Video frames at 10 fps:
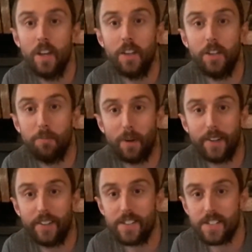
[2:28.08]
you
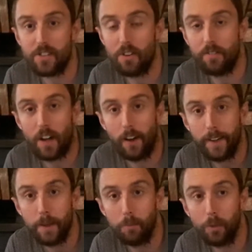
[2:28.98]
might consider even a
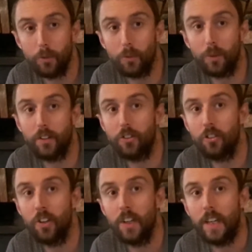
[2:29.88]
hiking boot, which